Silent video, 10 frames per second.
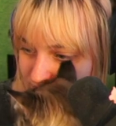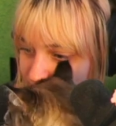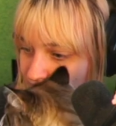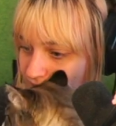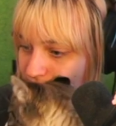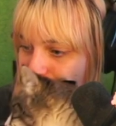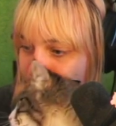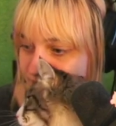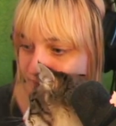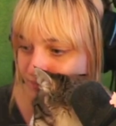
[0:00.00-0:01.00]

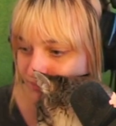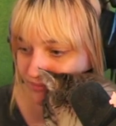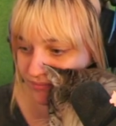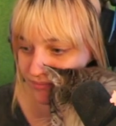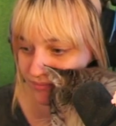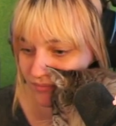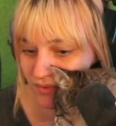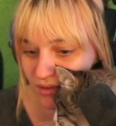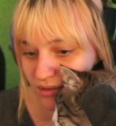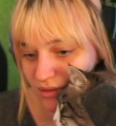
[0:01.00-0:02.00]

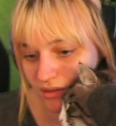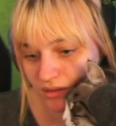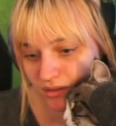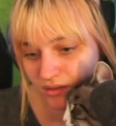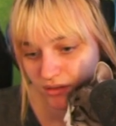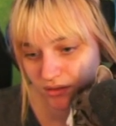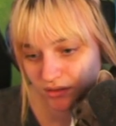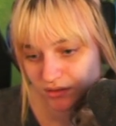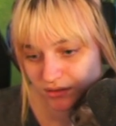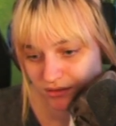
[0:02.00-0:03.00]

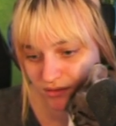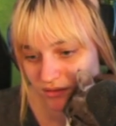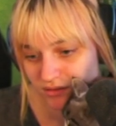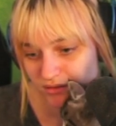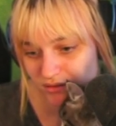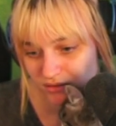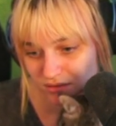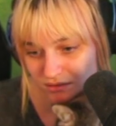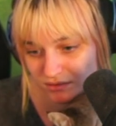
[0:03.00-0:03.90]
(silence)